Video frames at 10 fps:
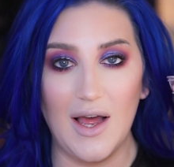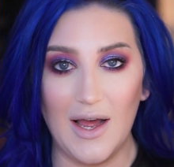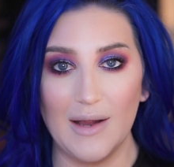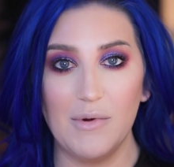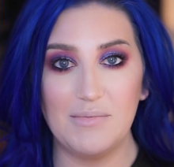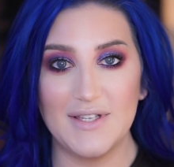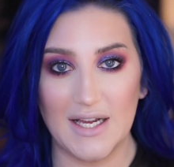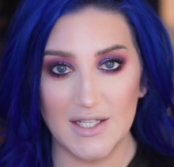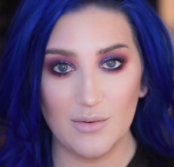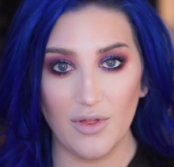I'm
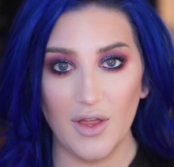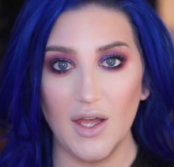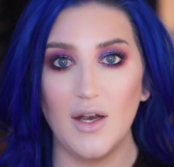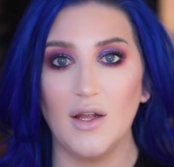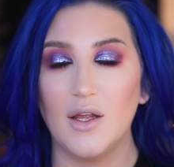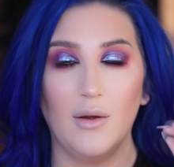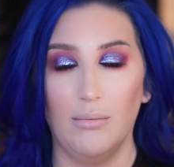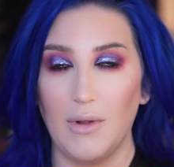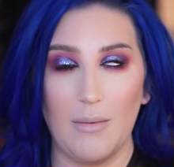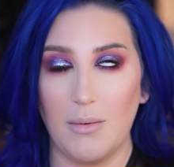obsessed with it,
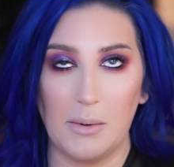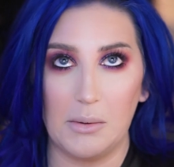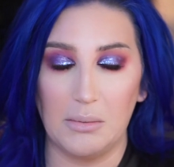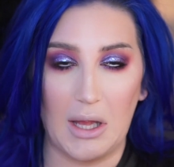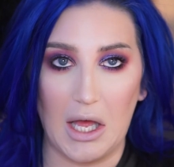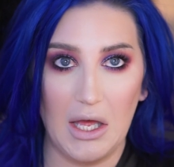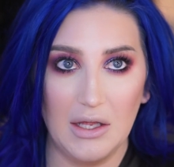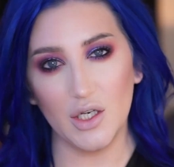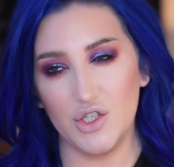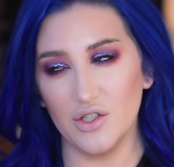blah, blah, blah, blah, blah.
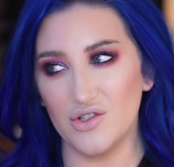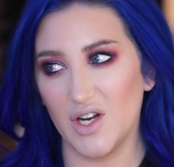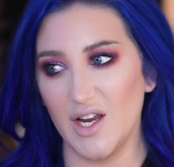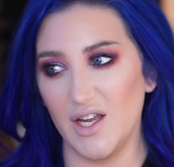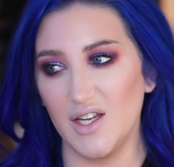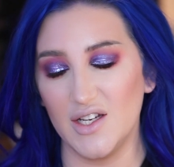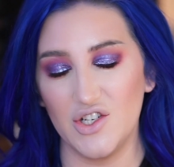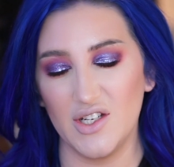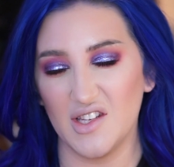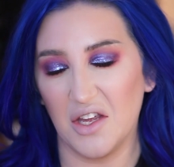And she'll try it and
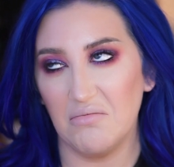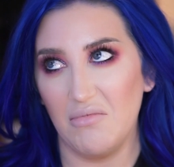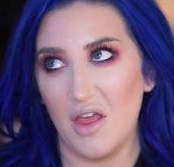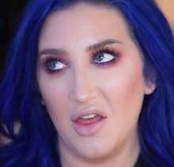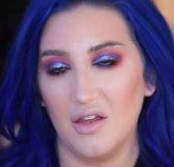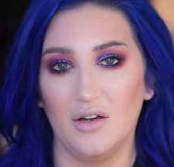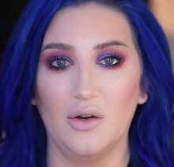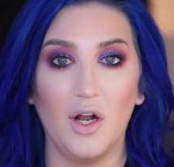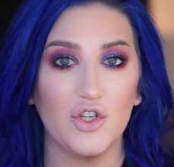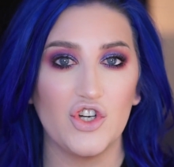she's like, "Meh."
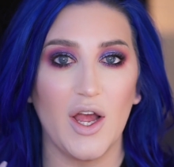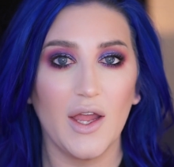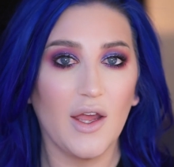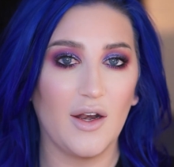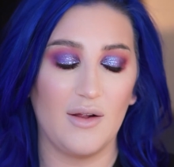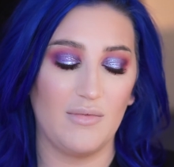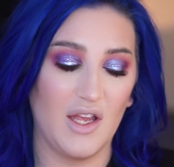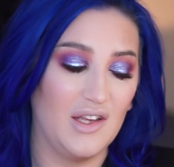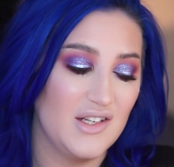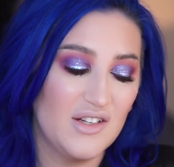or I'll try it and I'm
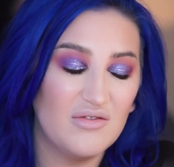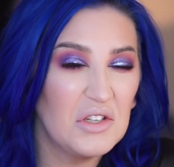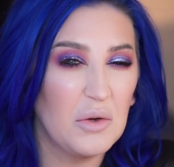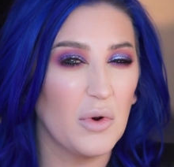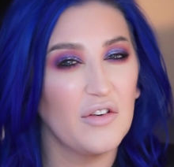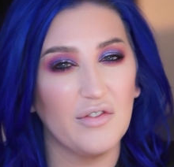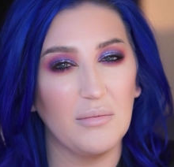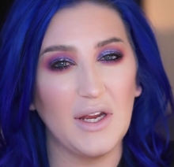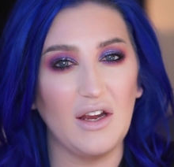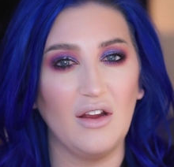like, it didn't really work for
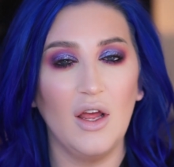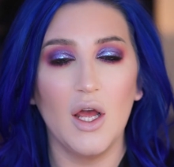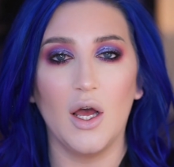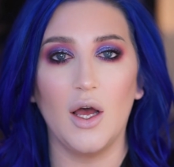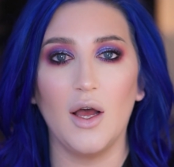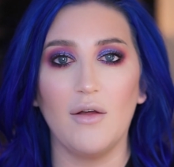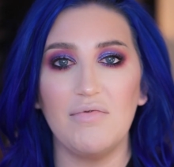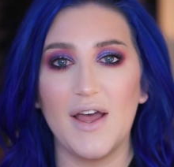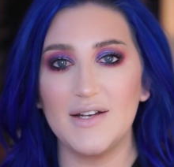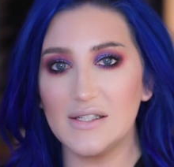me. Uh,
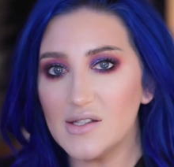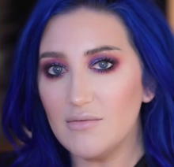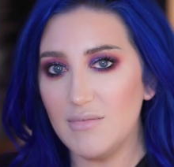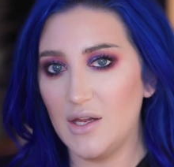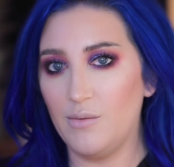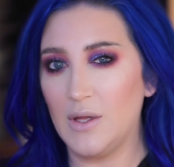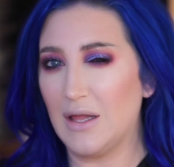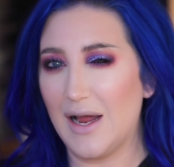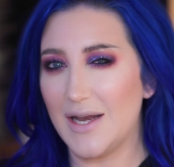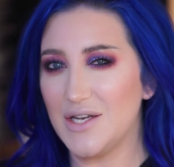that doesn't mean we
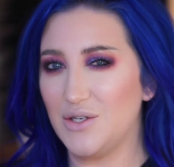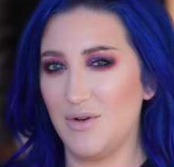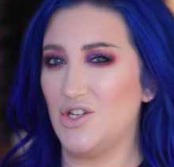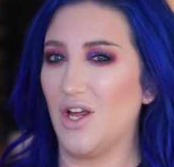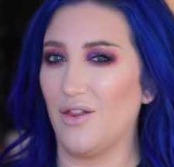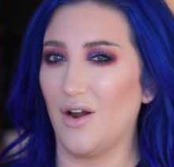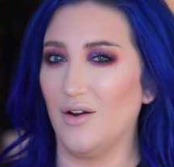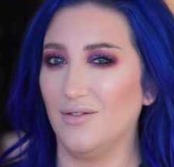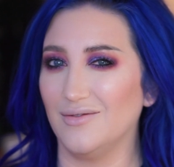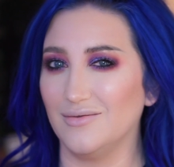lied to each
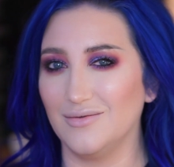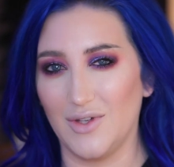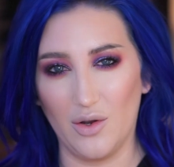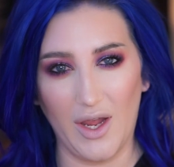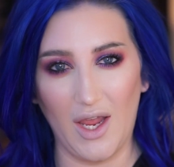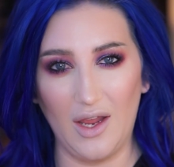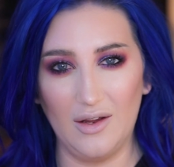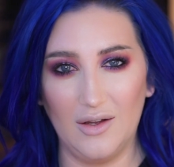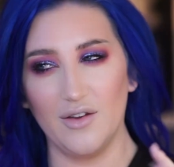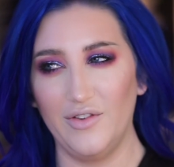other, okay?
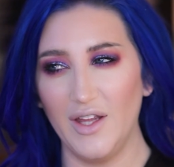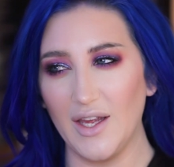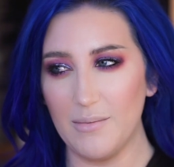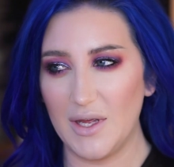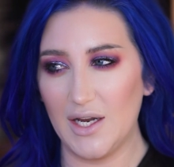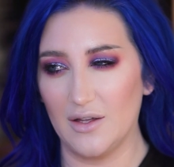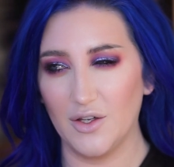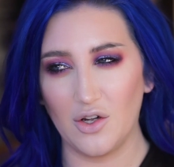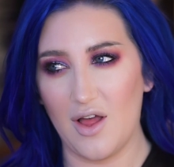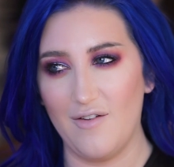I feel like I'm getting a
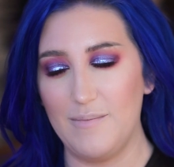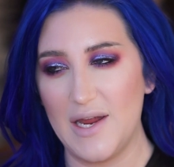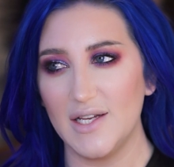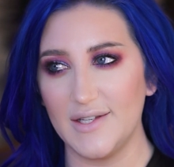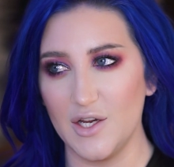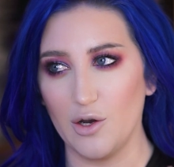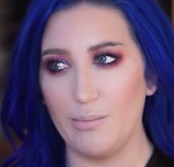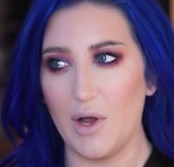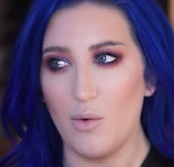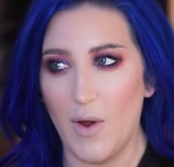little off base here,
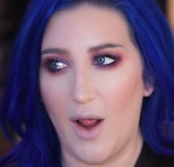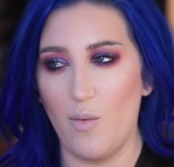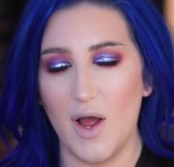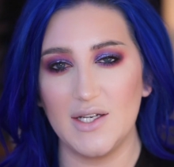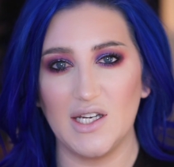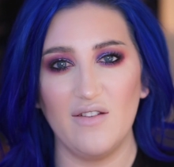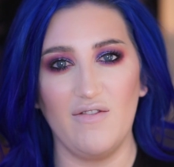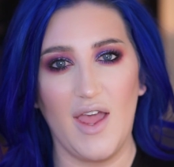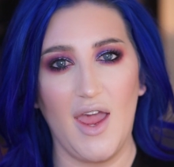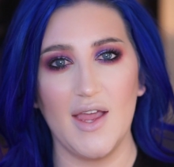but what I want to
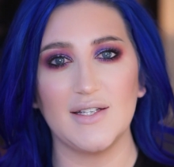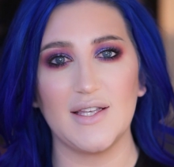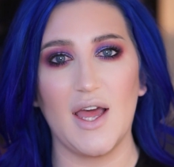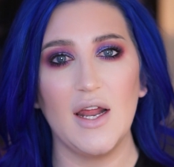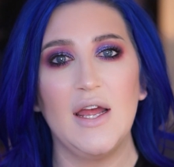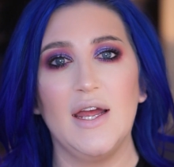convey is that